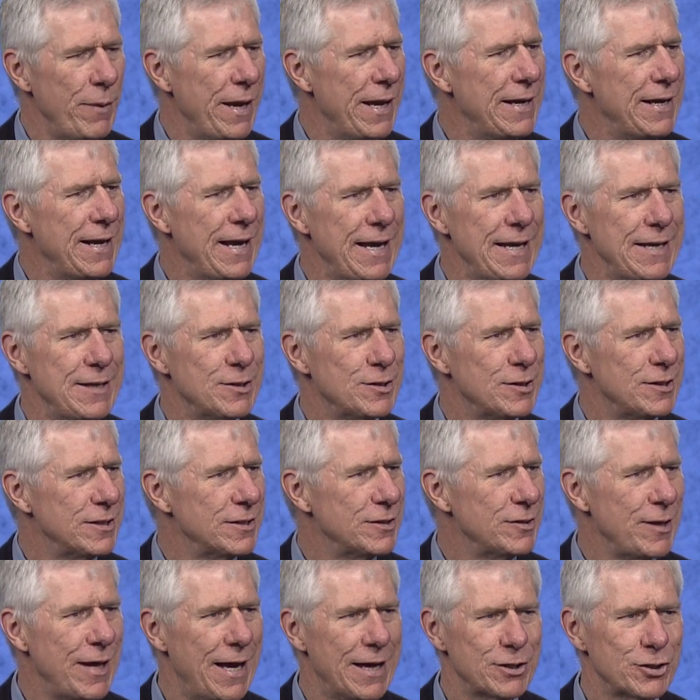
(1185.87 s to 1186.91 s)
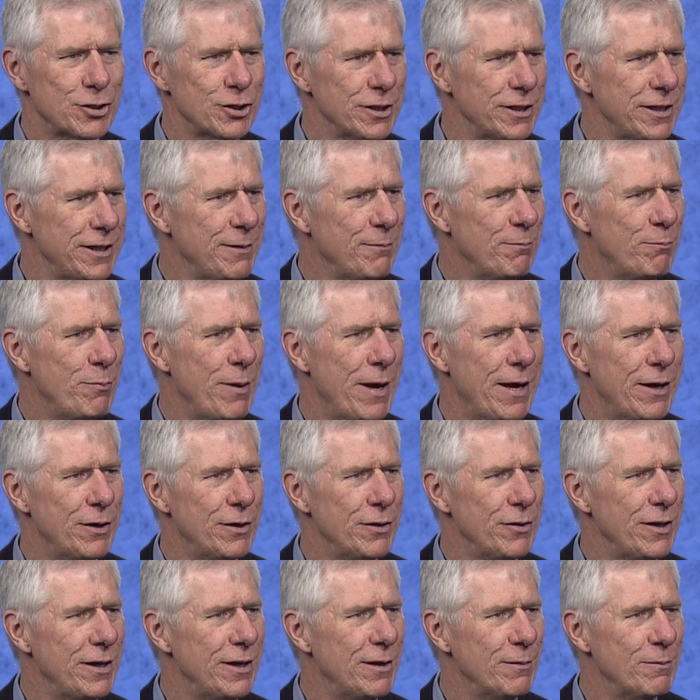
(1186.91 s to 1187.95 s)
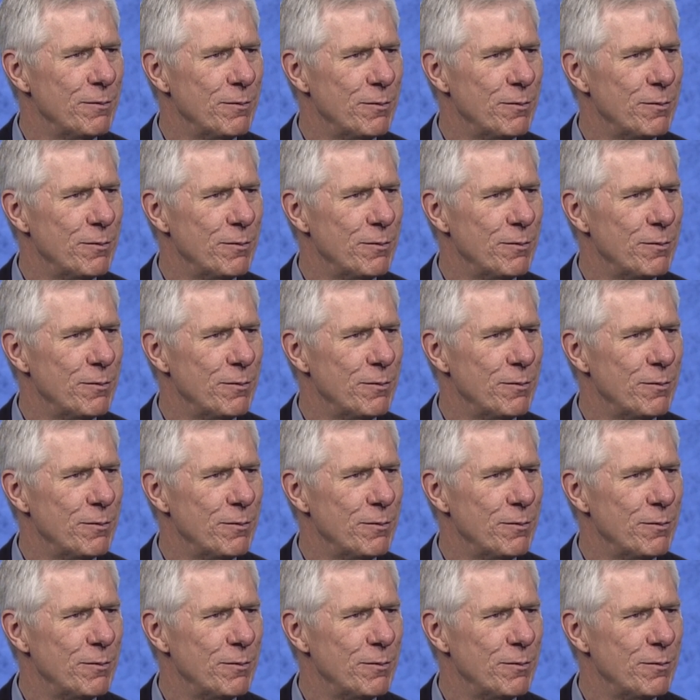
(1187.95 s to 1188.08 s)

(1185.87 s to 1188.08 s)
mayonnaise is actually better than a...